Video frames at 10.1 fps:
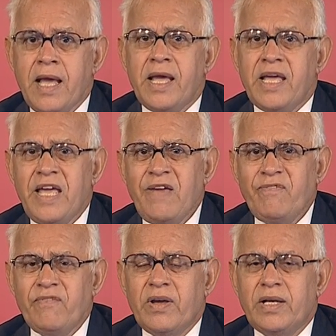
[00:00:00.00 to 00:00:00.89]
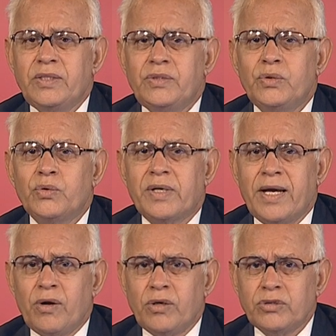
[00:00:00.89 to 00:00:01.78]
If you
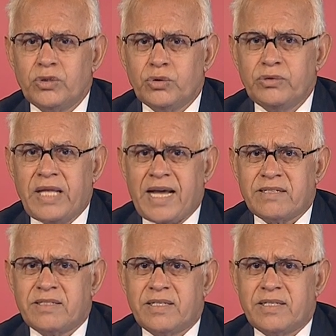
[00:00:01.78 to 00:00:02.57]
cannot do that,